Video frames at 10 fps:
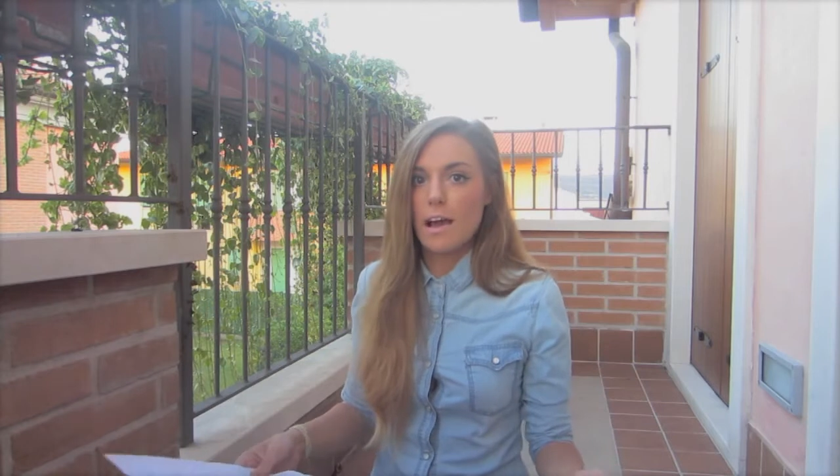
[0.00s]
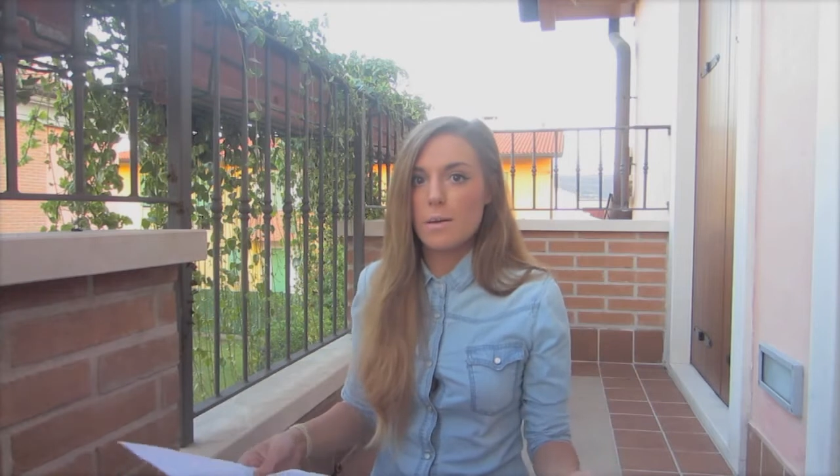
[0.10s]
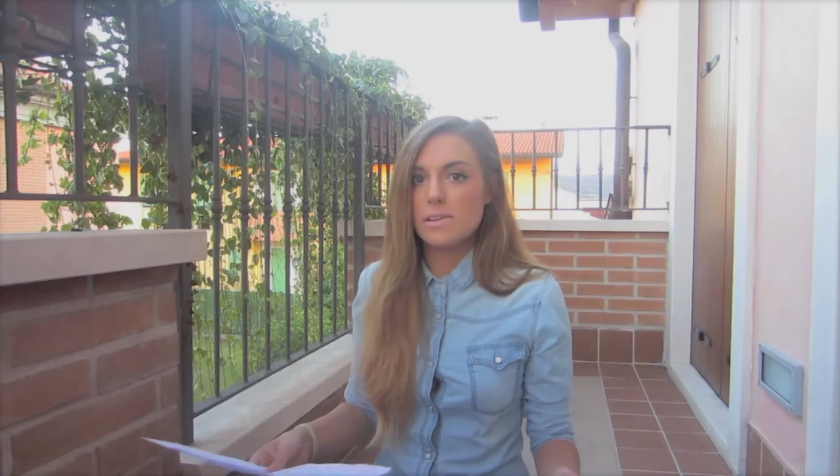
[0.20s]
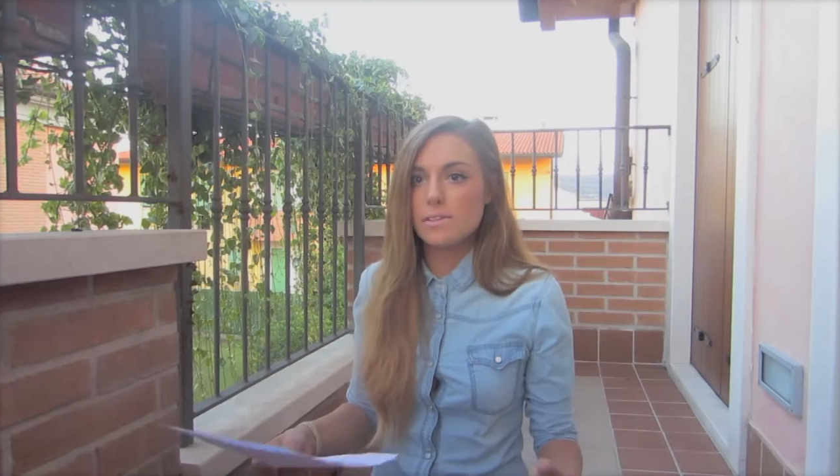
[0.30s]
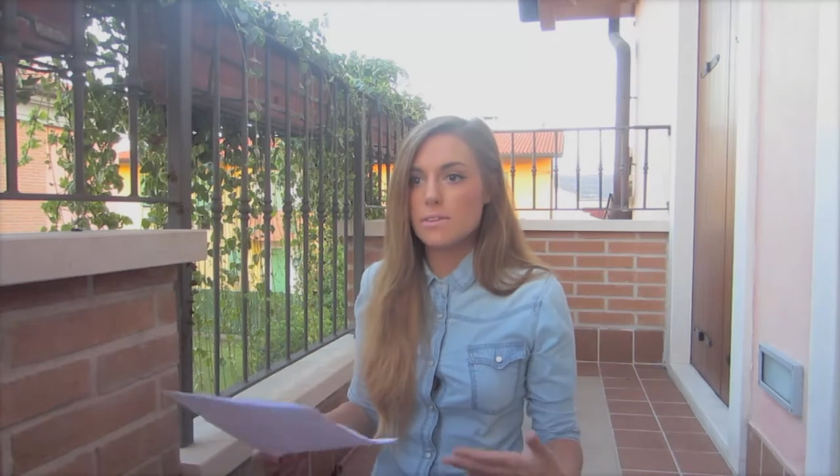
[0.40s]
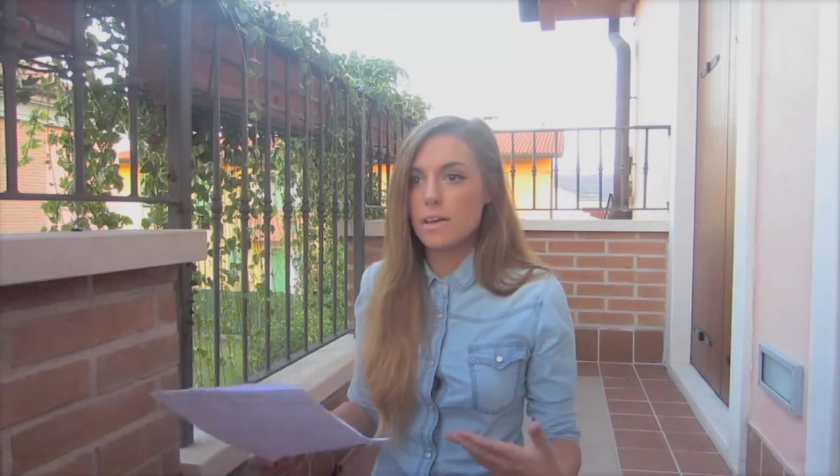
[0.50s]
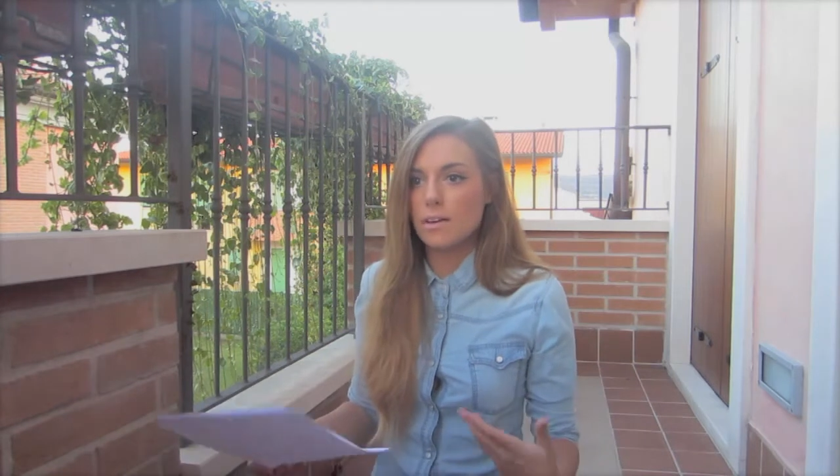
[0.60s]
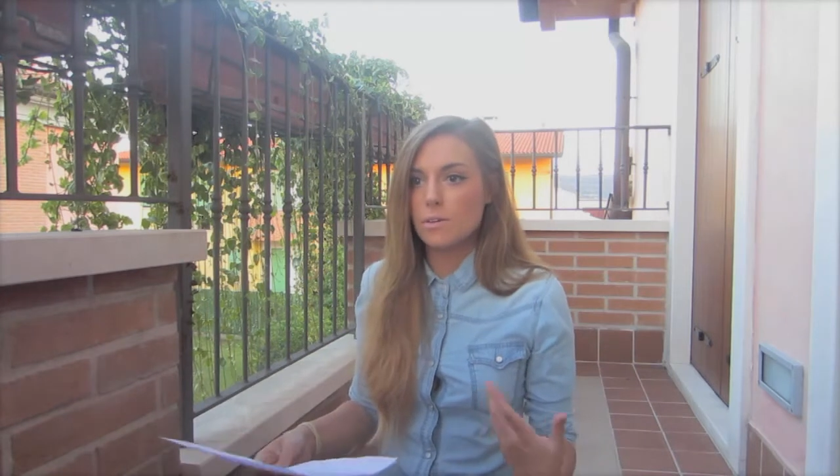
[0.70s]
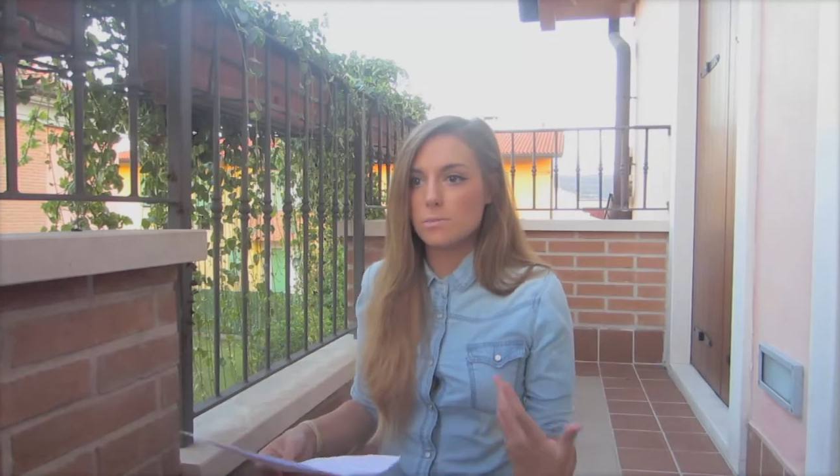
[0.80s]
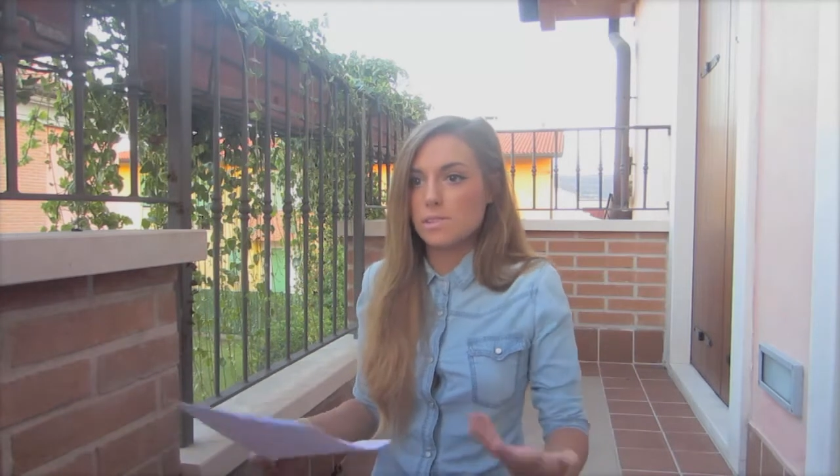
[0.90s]
I mean, you
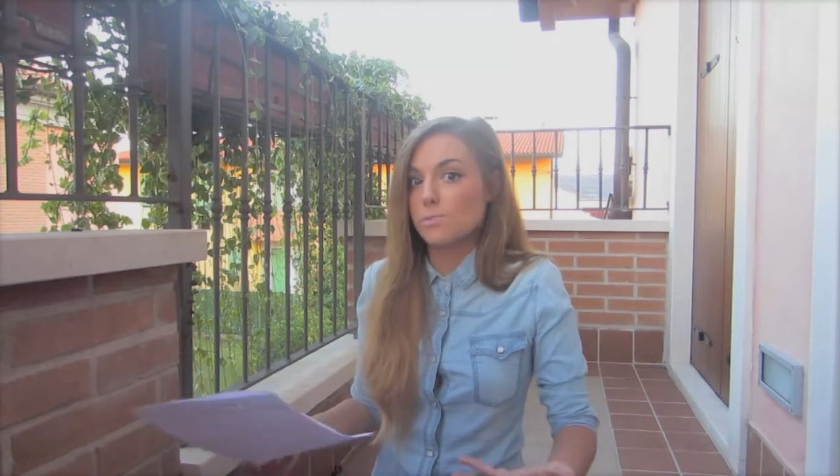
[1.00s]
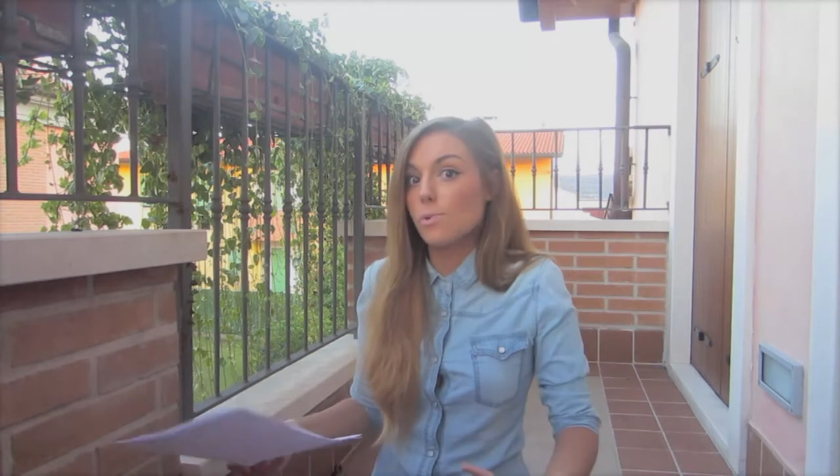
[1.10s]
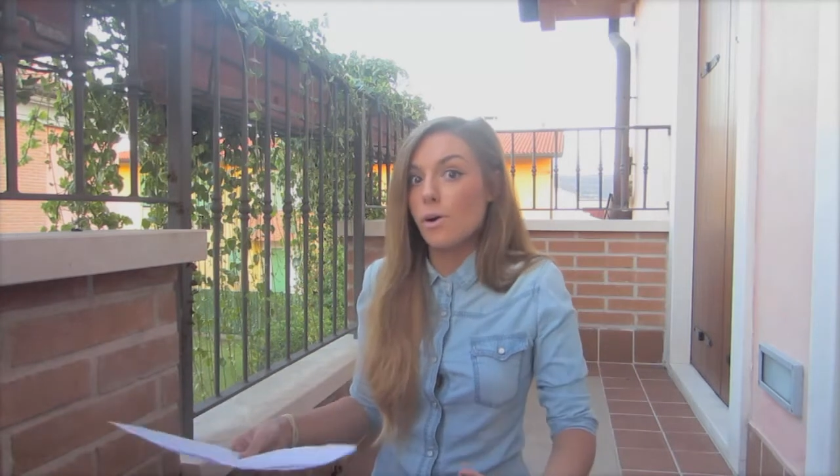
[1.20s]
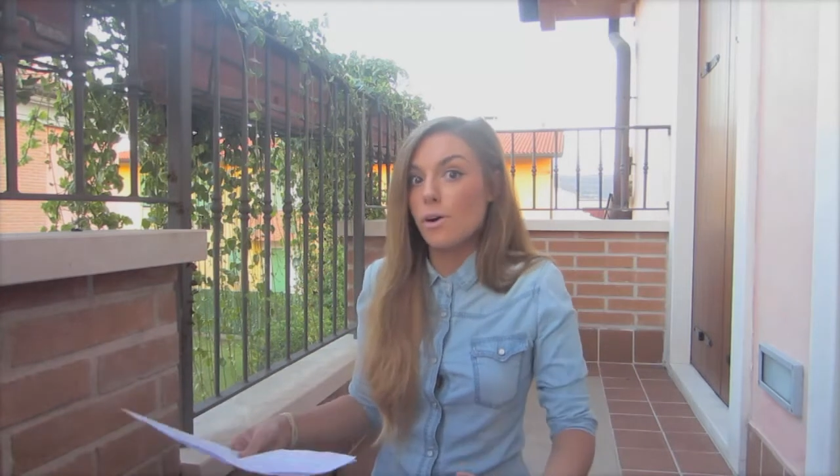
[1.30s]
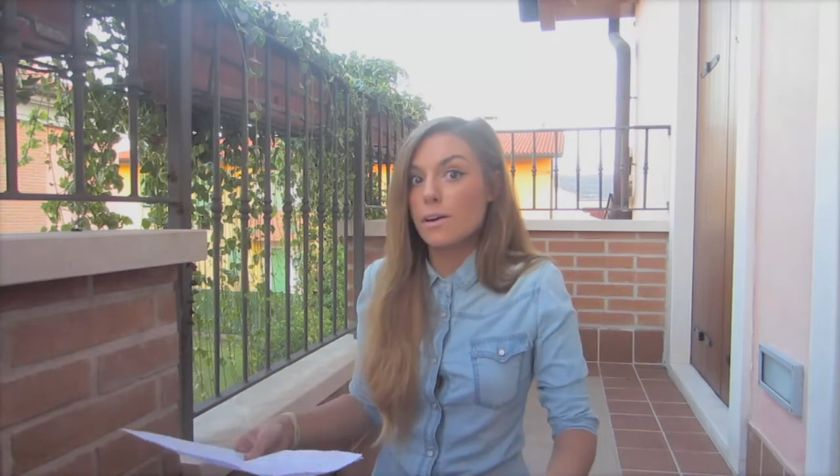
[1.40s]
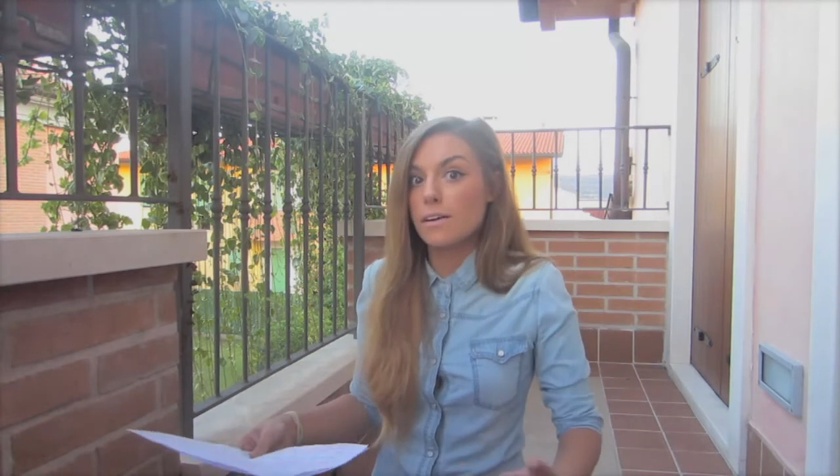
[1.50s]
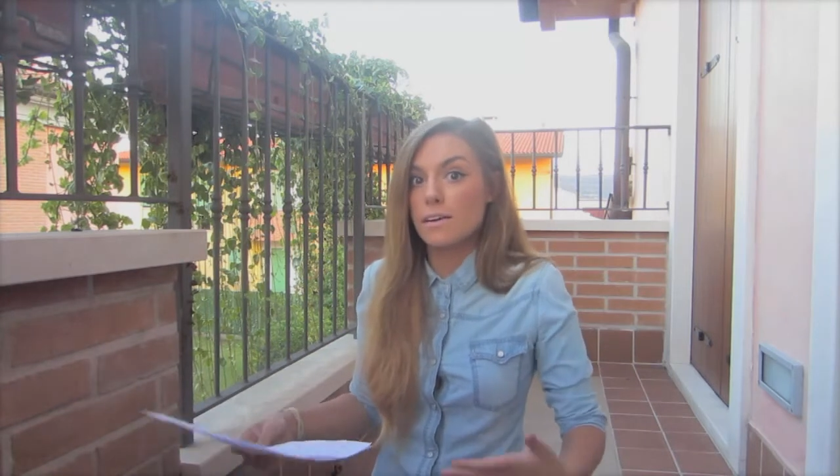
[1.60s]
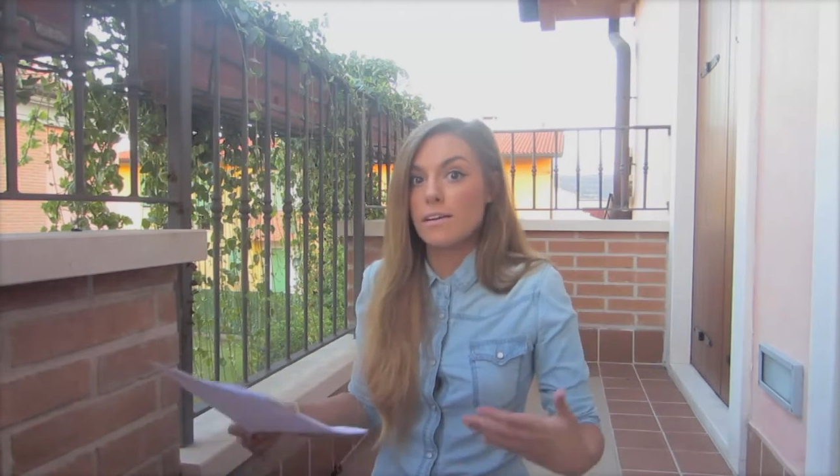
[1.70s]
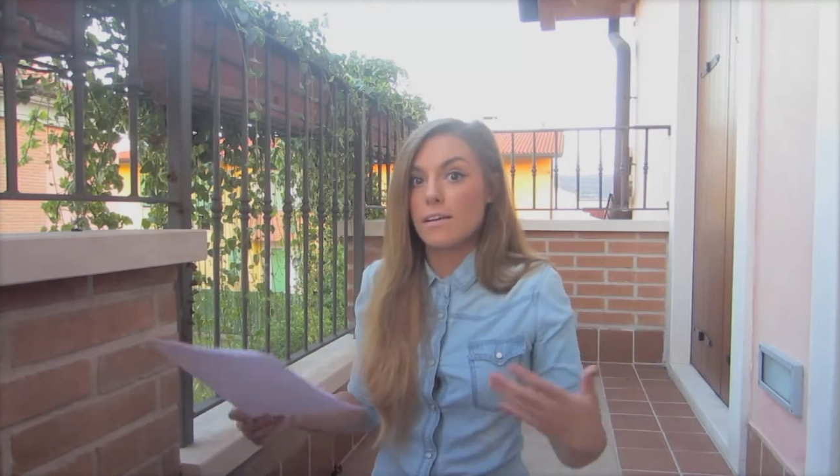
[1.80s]
can always work,